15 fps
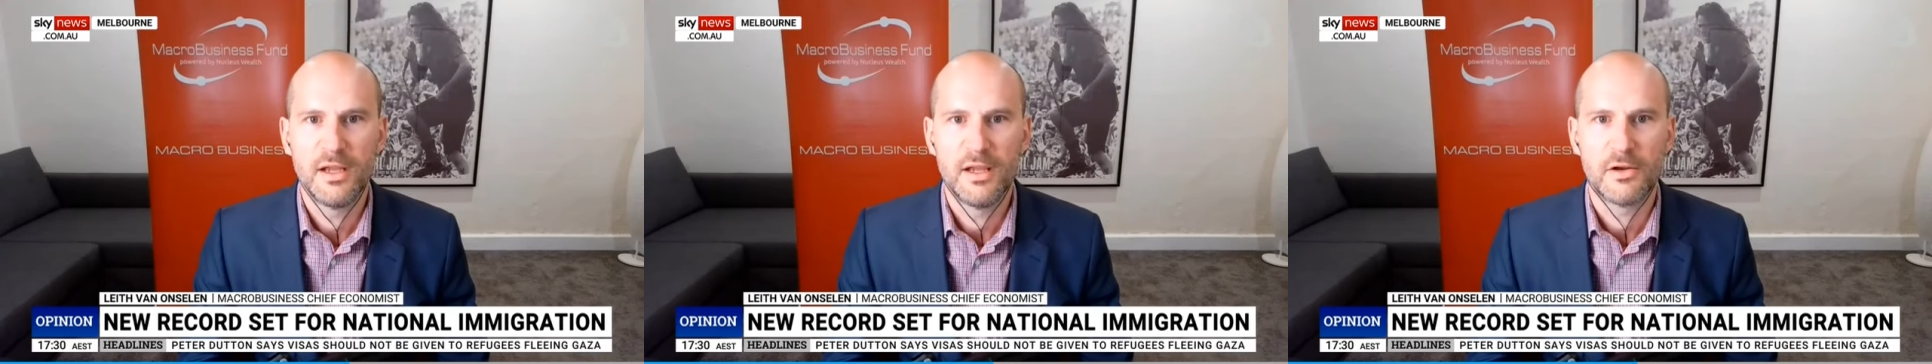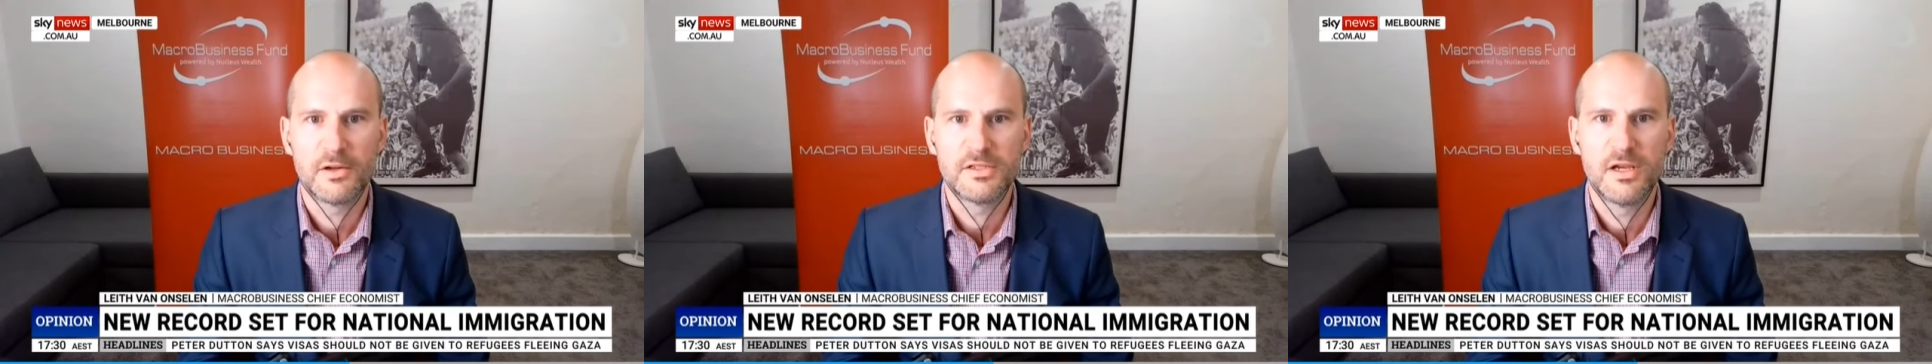
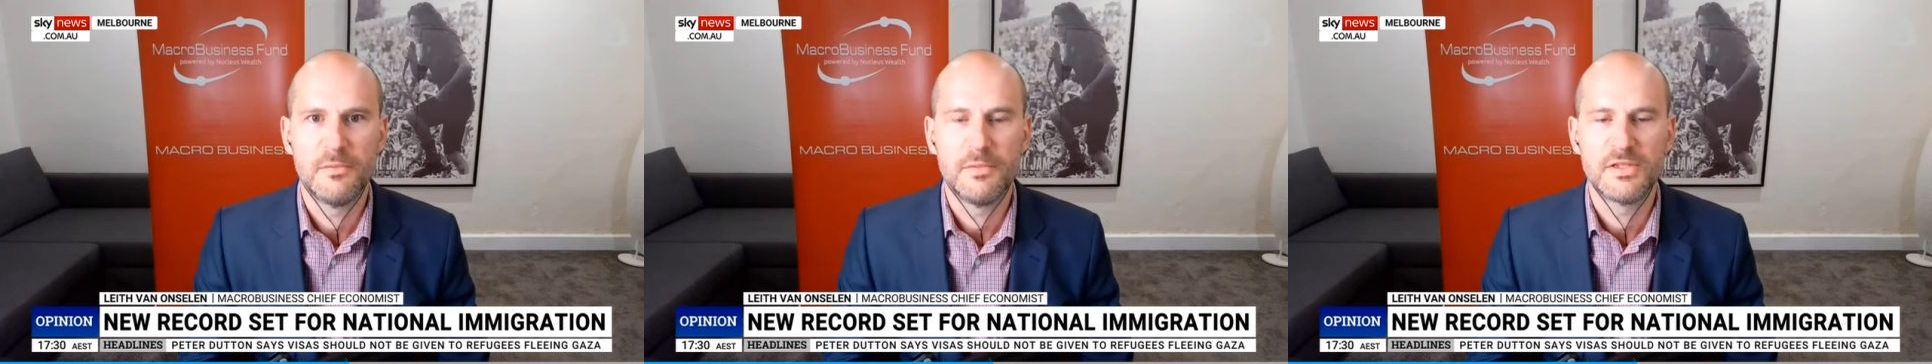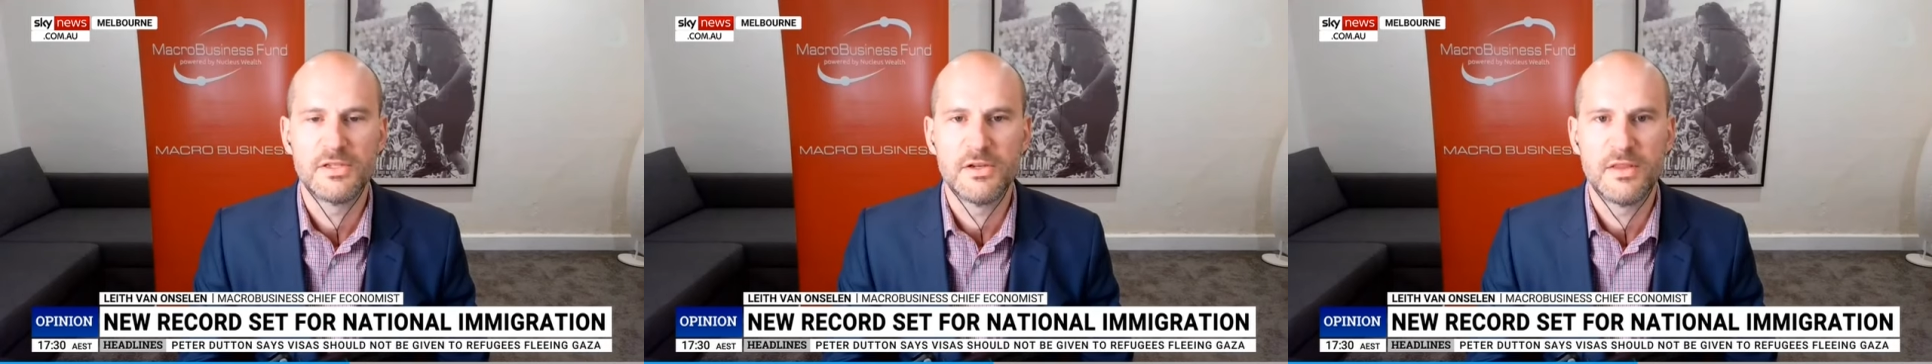in
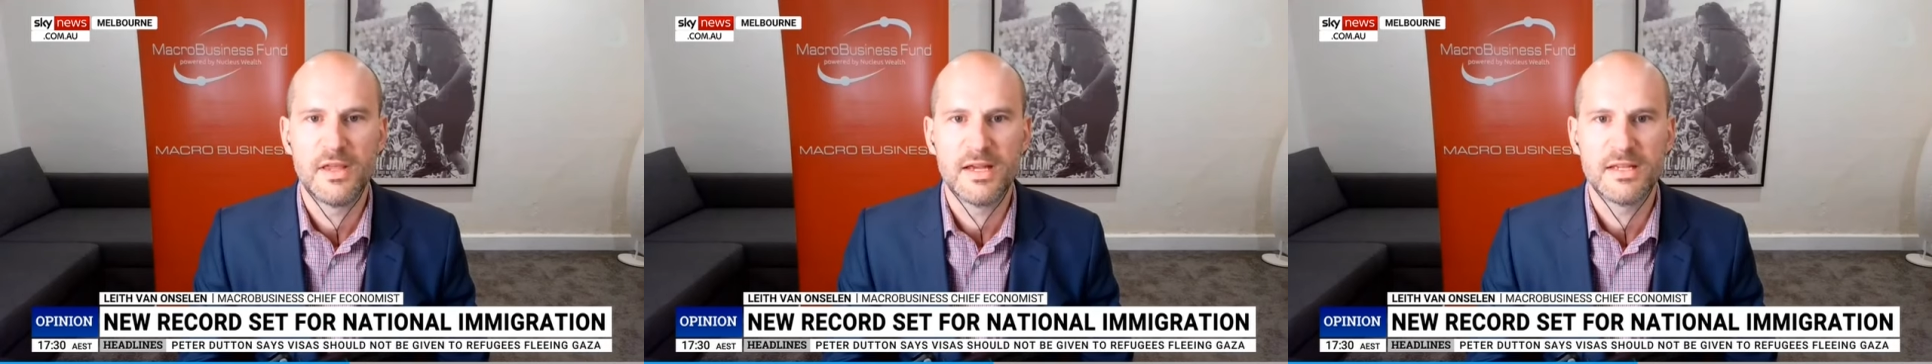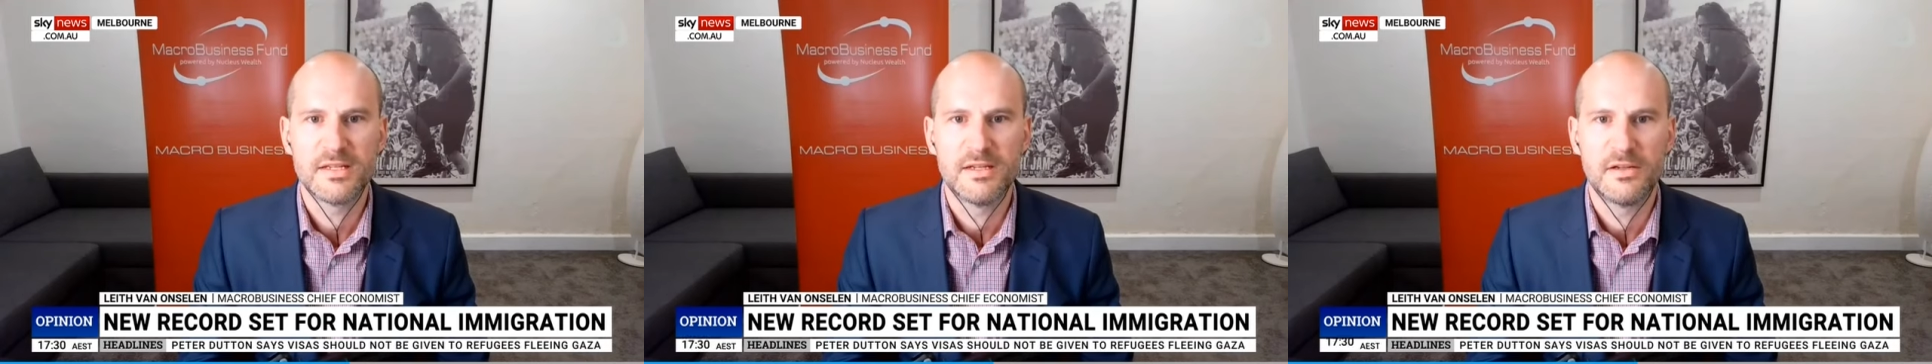October
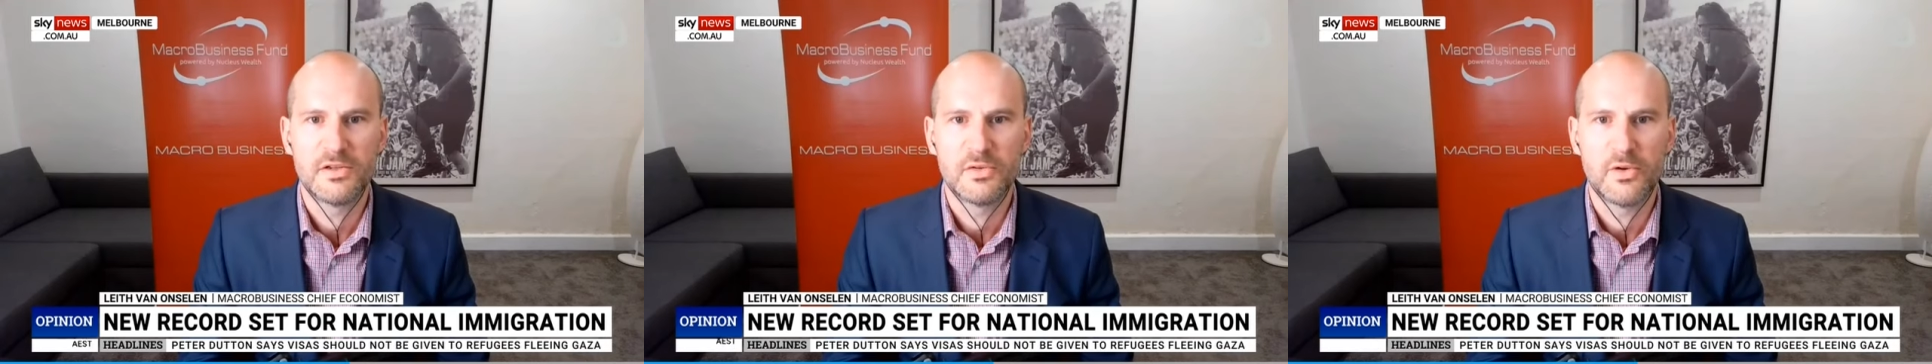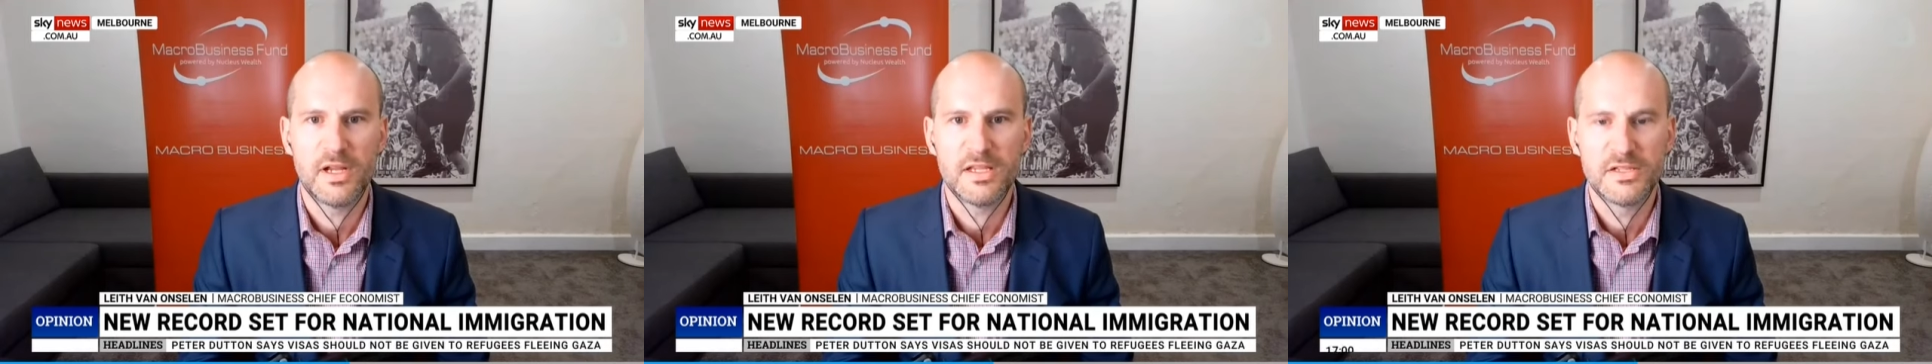
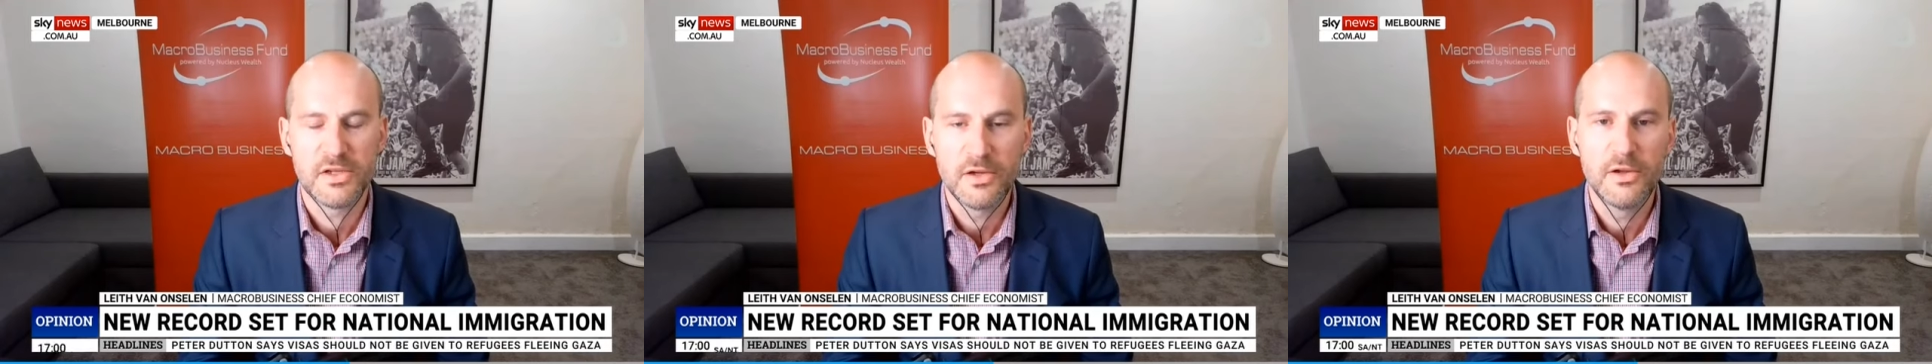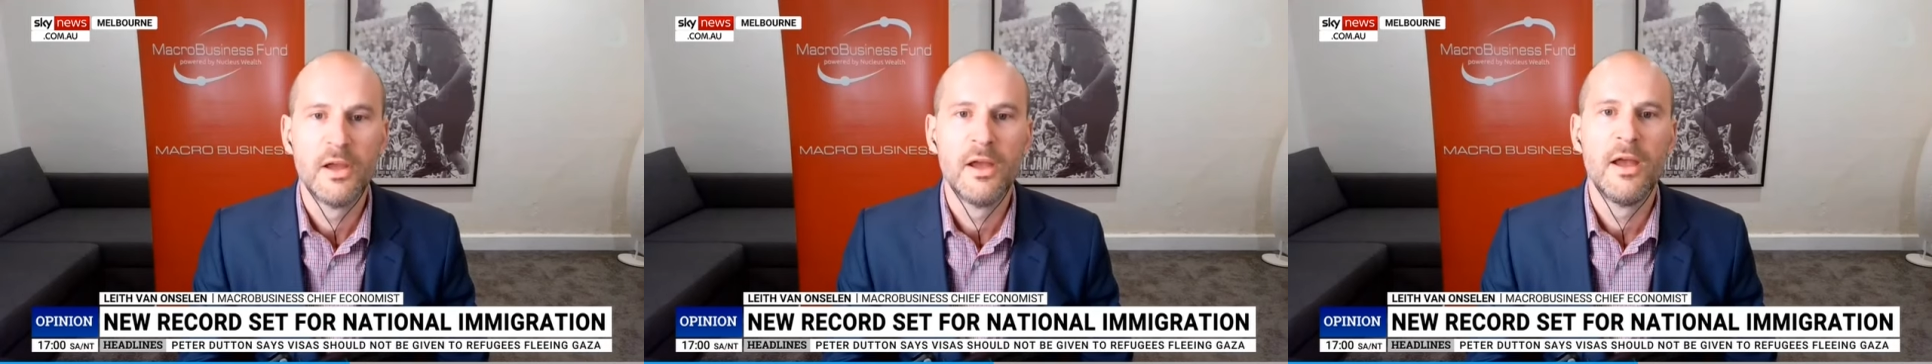
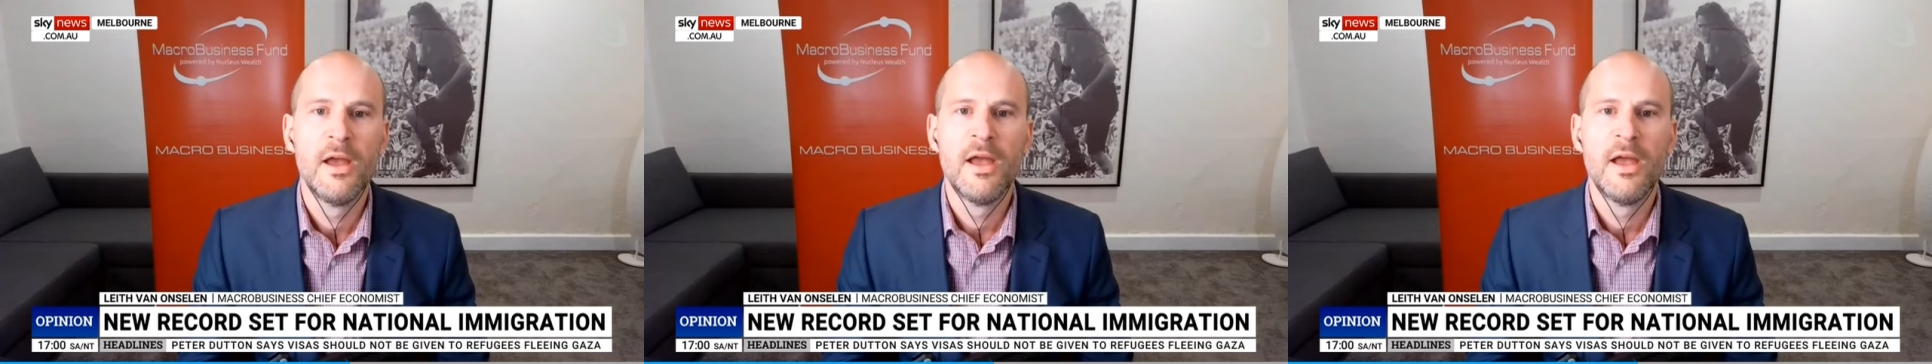2022,